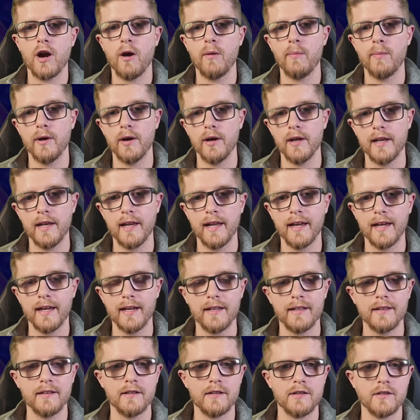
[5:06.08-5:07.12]
I'll put a link
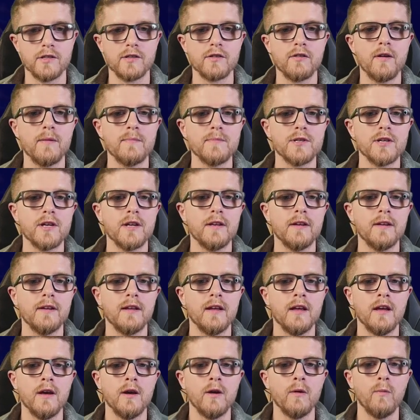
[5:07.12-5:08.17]
in the description.
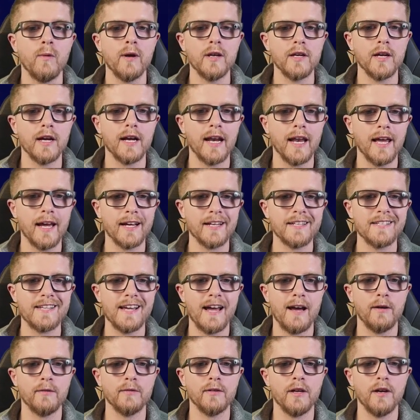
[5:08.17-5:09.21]
When you click
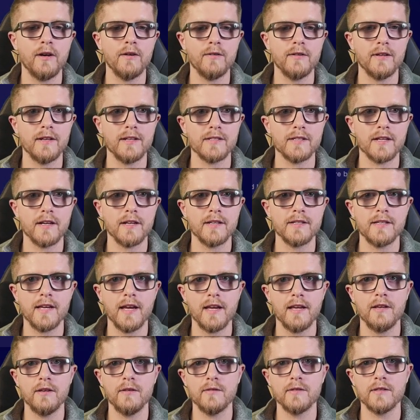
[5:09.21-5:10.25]
download, it's going to
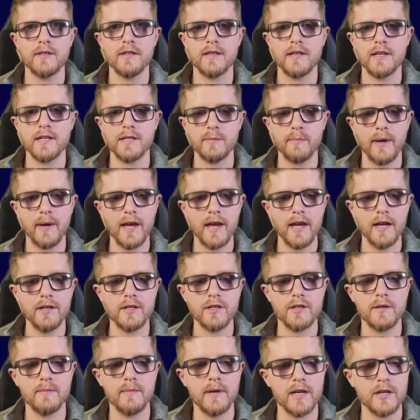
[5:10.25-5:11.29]
take you to this
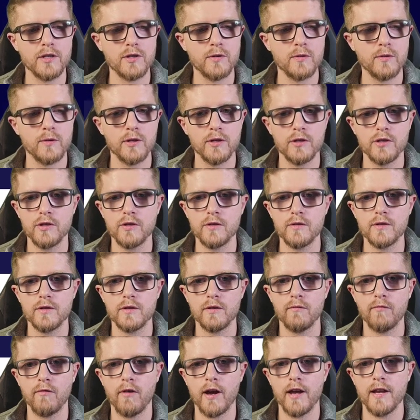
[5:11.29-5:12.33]
page to make sure you choose
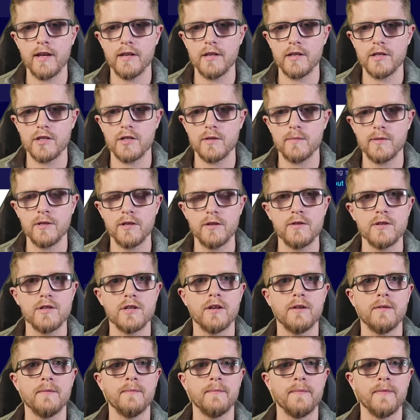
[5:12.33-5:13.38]
the right
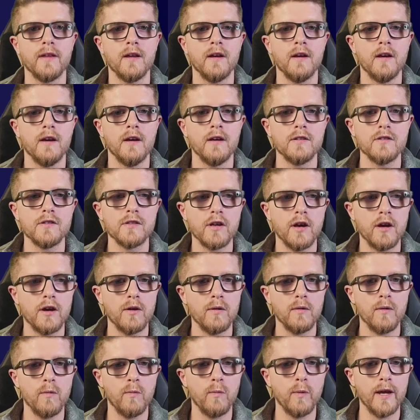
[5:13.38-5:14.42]
distribution.
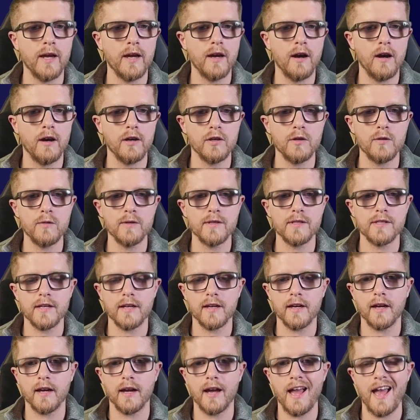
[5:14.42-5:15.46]
So we are
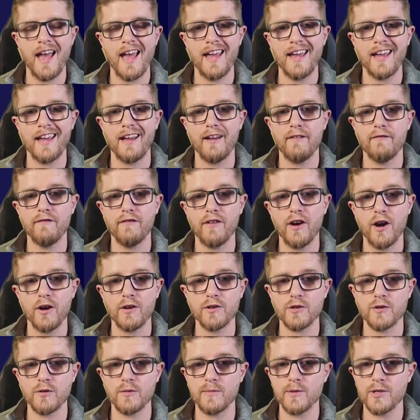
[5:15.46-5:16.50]
using a
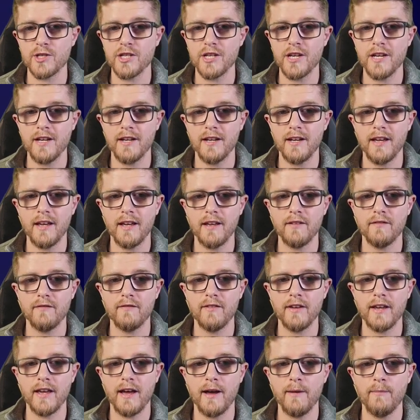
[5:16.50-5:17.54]
virtual machine in
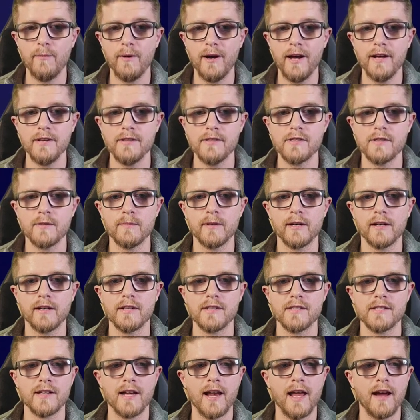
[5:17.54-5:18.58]
VMware. So we're going to
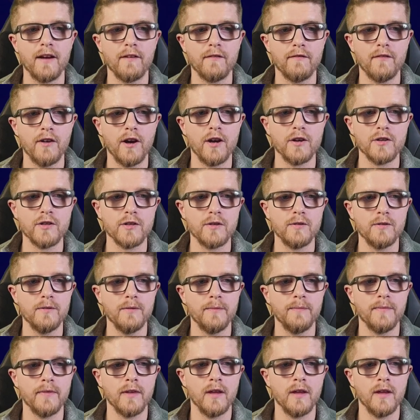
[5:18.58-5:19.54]
select virtual.